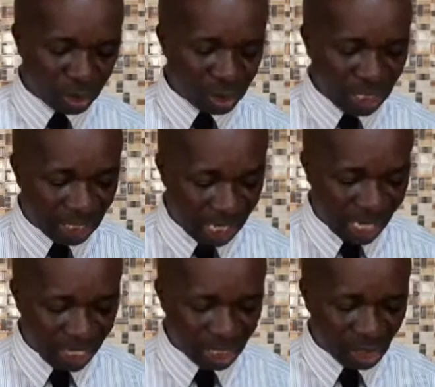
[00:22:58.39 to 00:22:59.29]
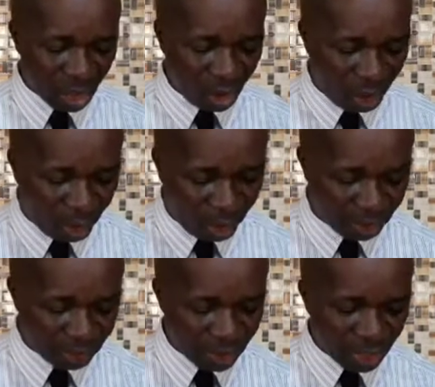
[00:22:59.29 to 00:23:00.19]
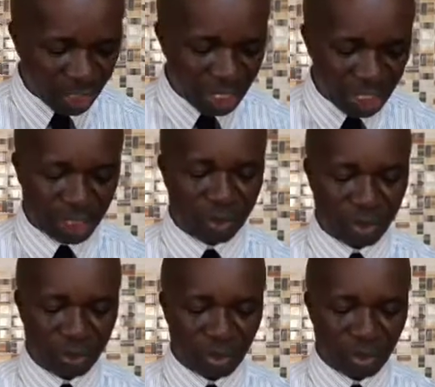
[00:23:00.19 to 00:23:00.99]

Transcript: the land of Egypt.